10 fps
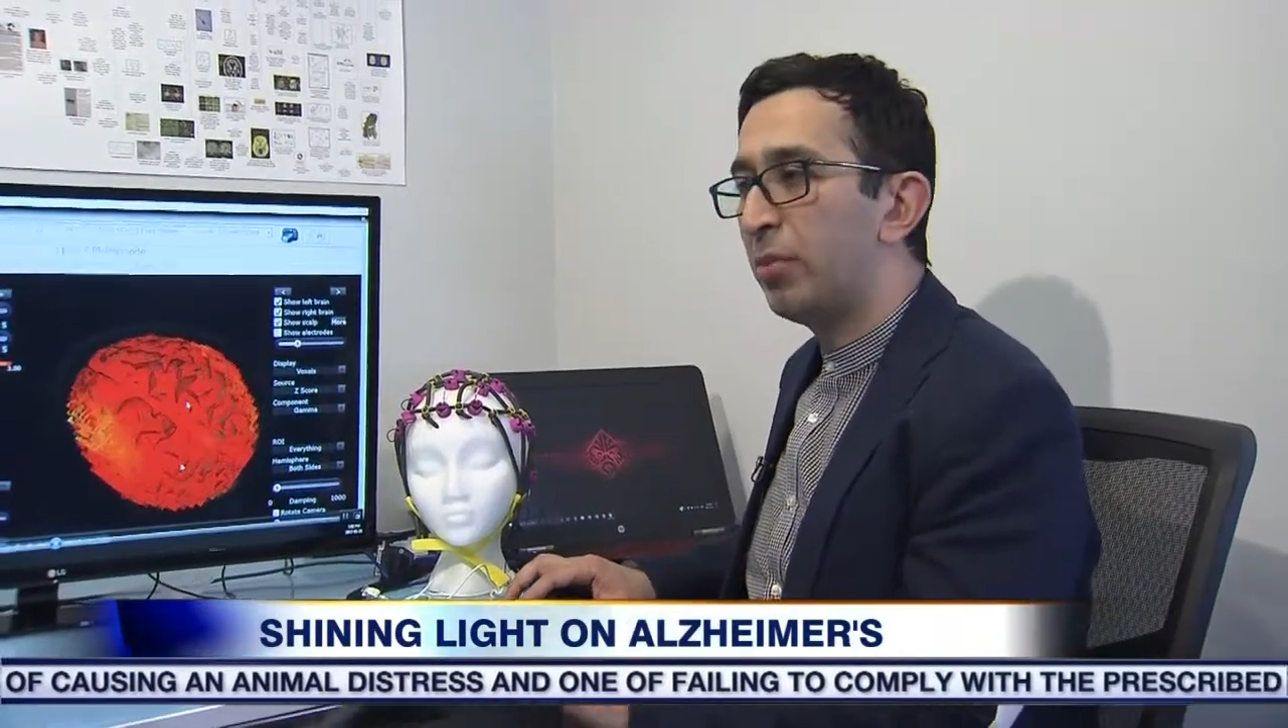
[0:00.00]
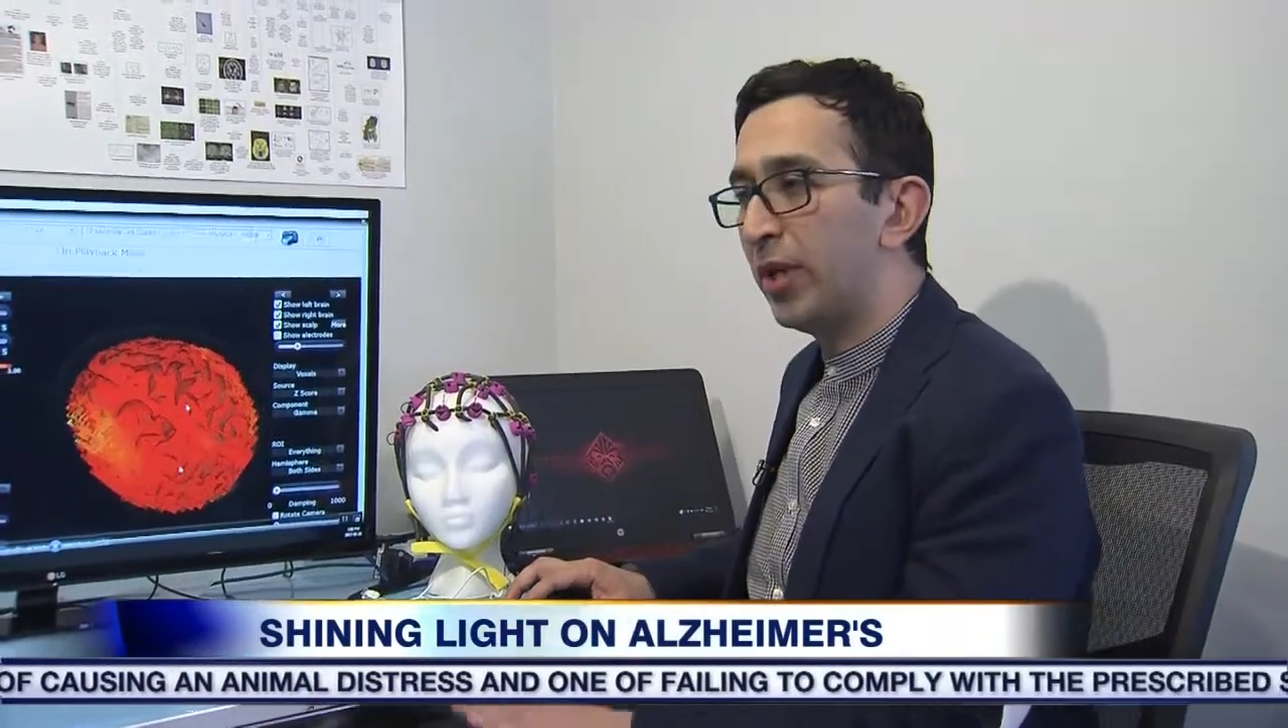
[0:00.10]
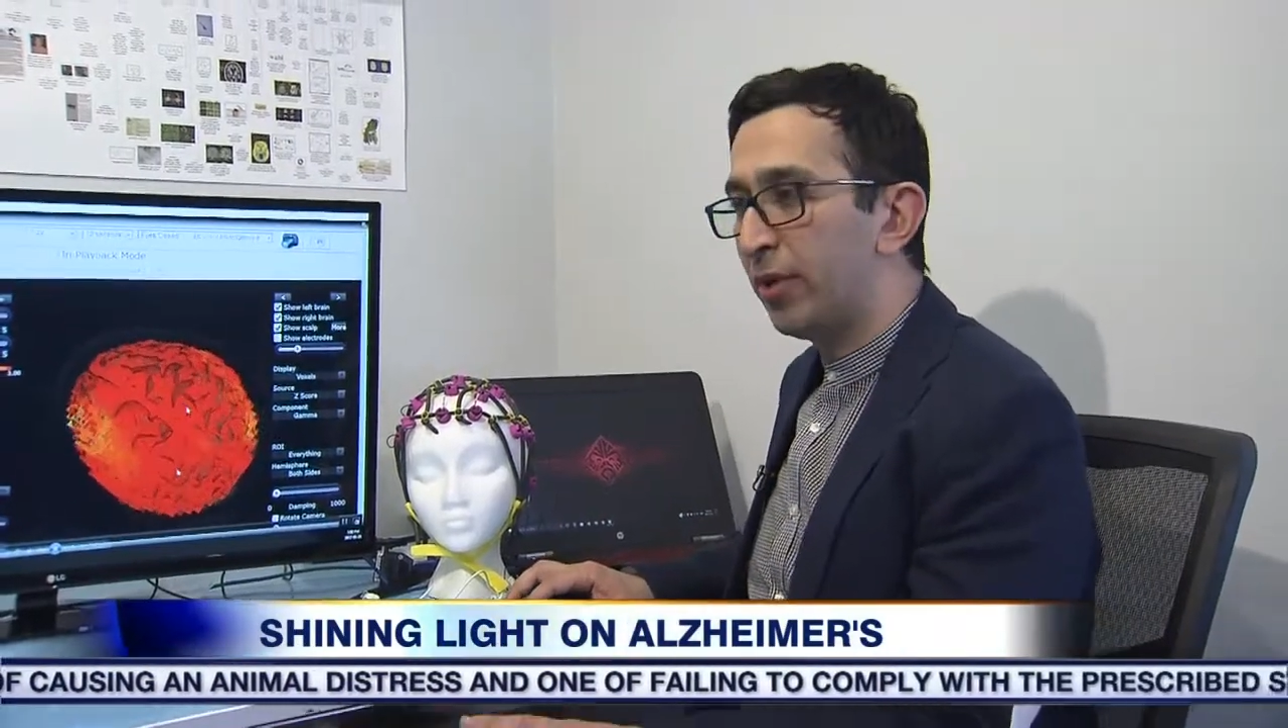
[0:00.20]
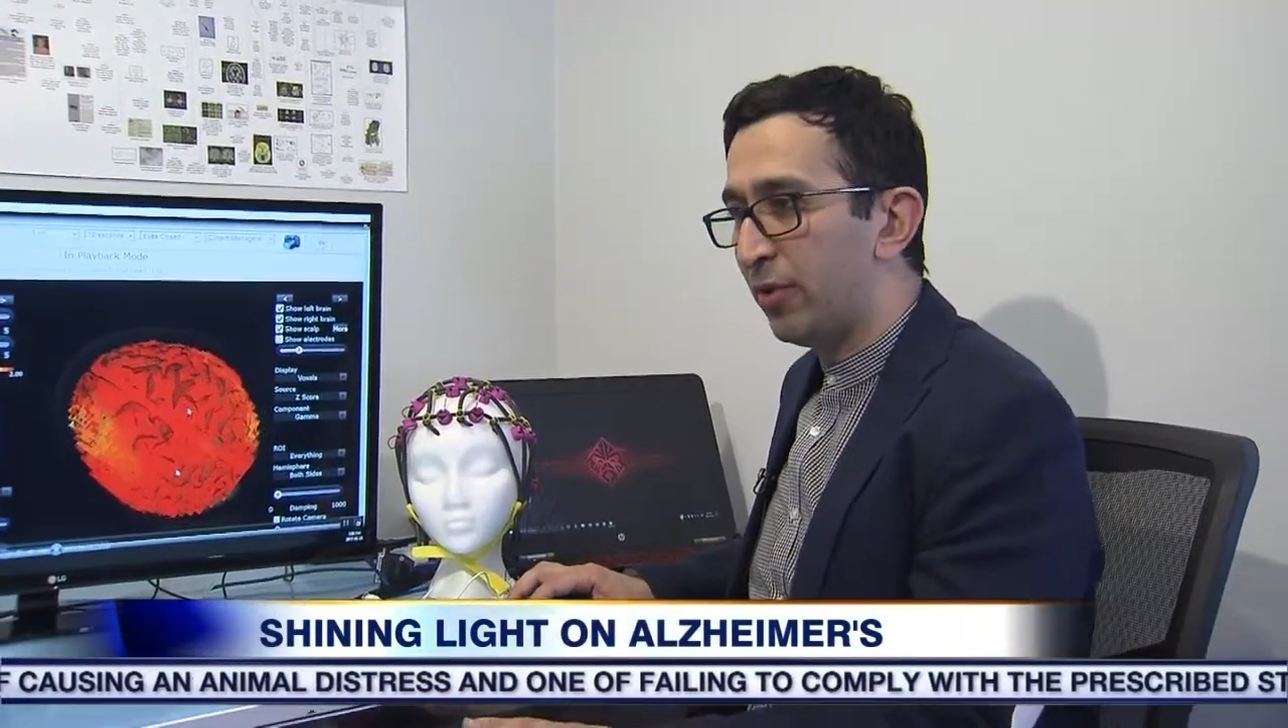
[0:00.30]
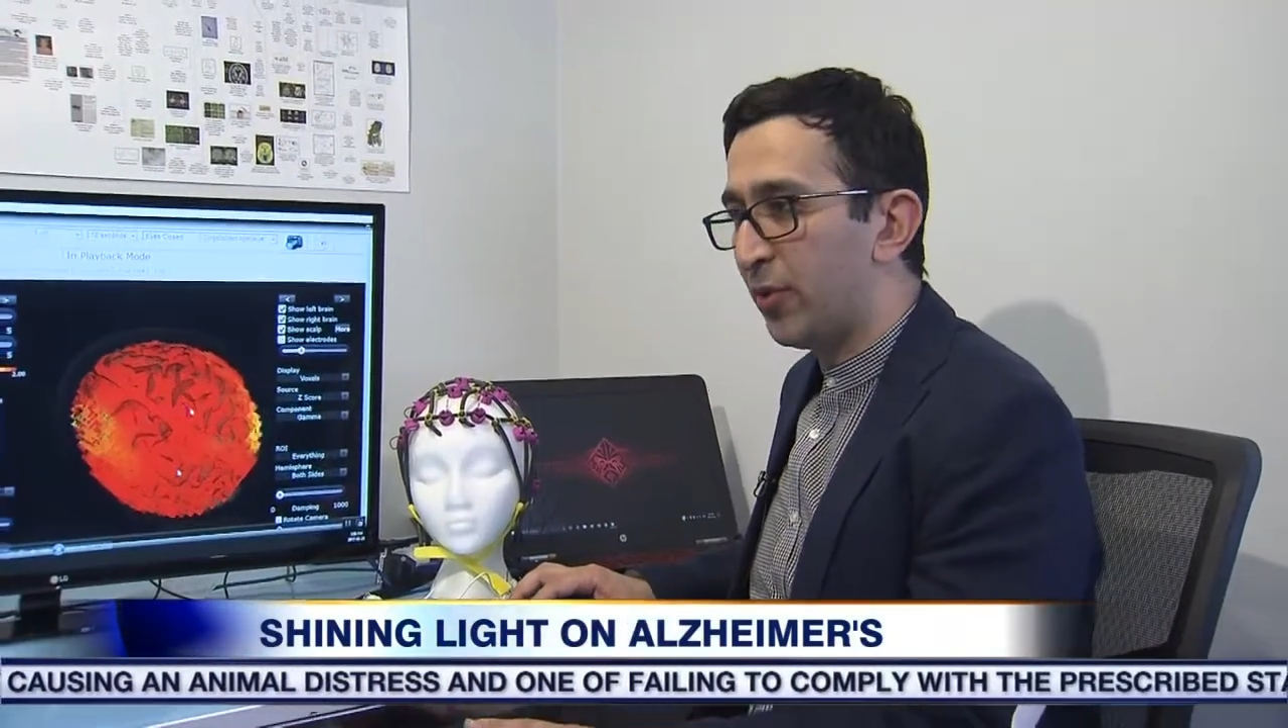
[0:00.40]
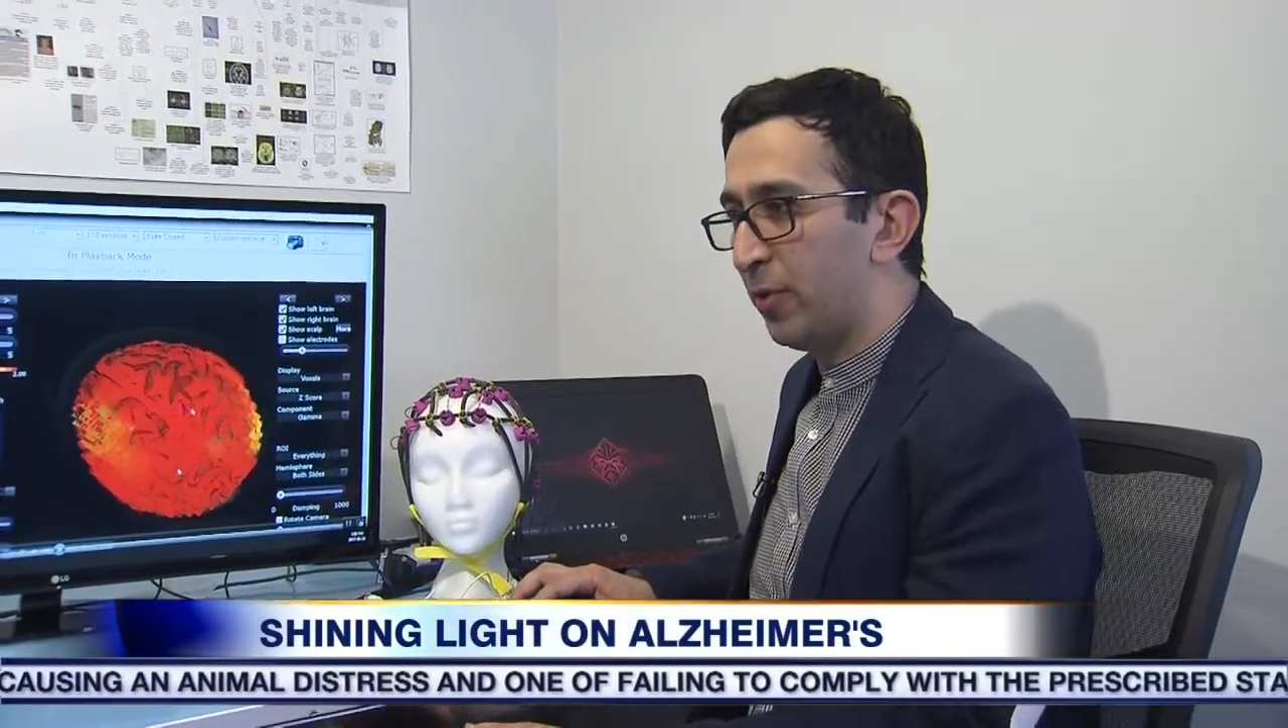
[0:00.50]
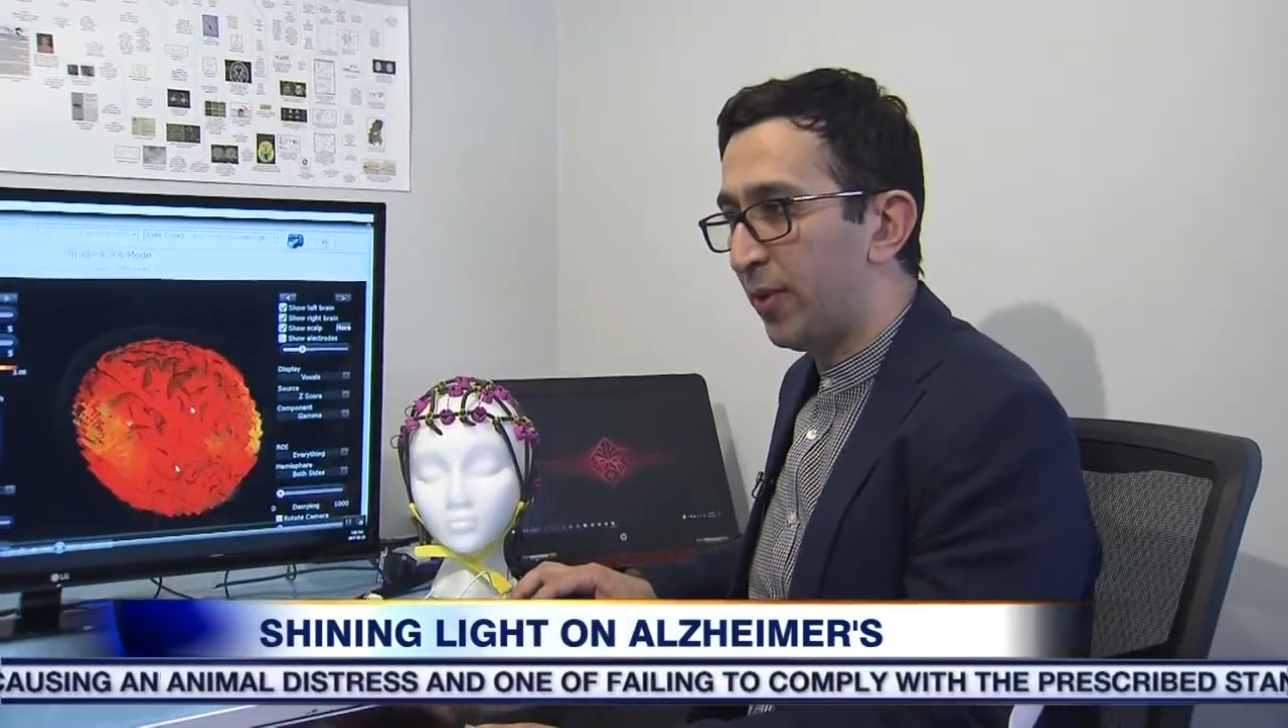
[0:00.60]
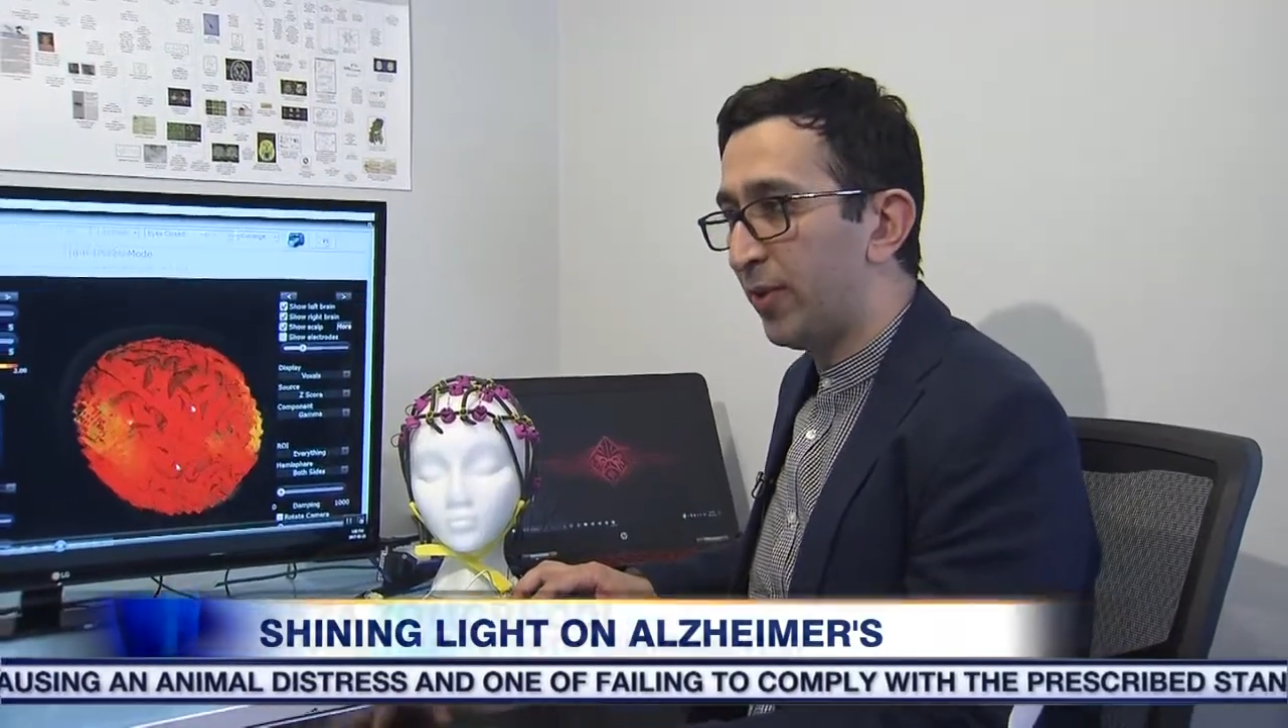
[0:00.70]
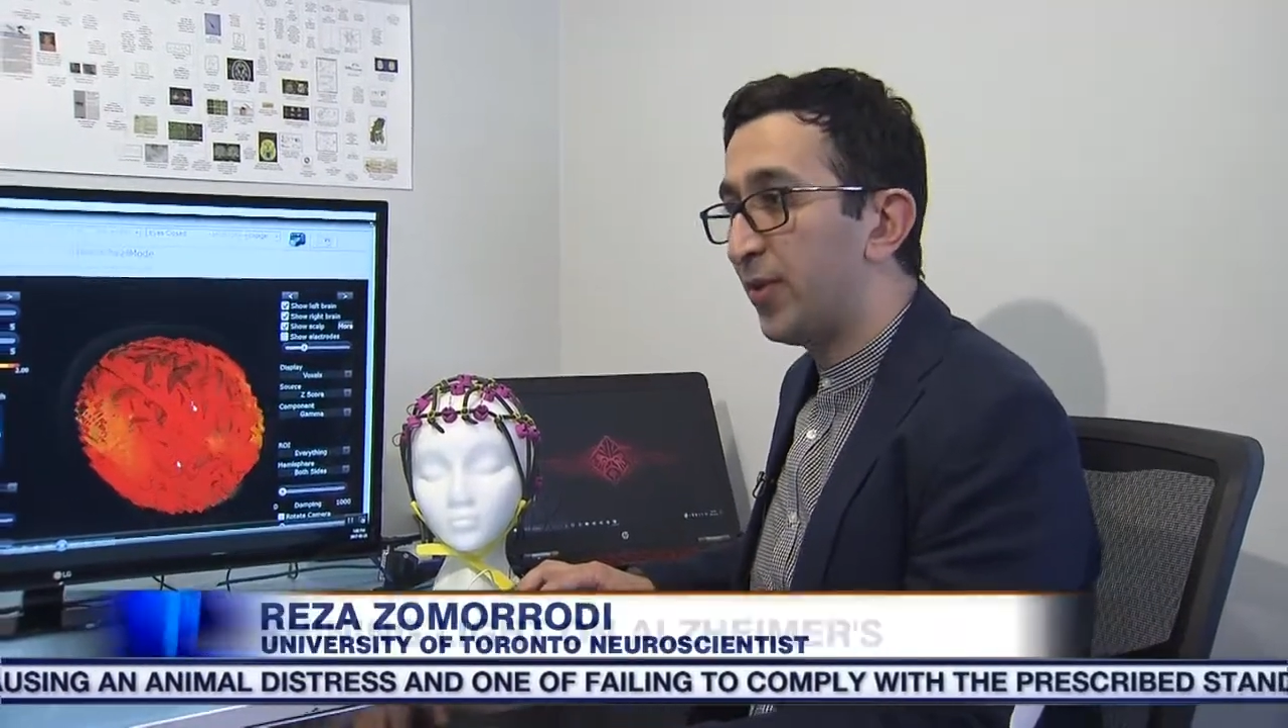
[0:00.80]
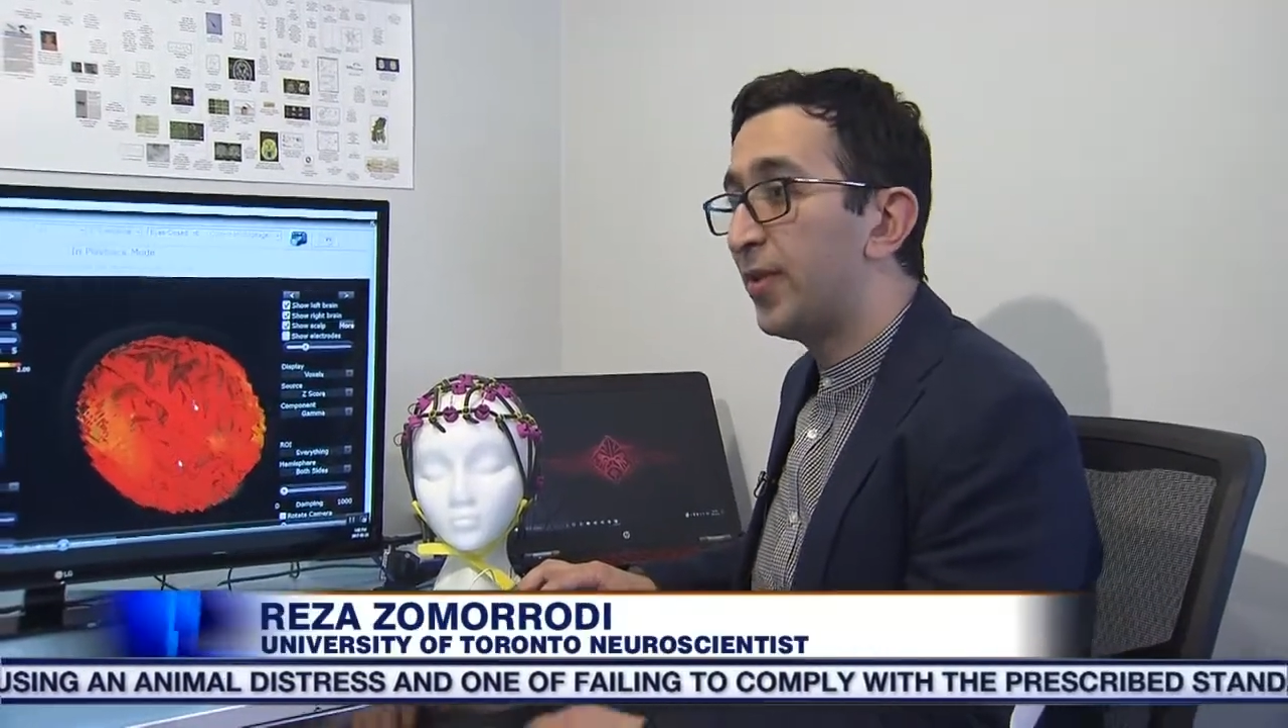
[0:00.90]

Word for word: brain response.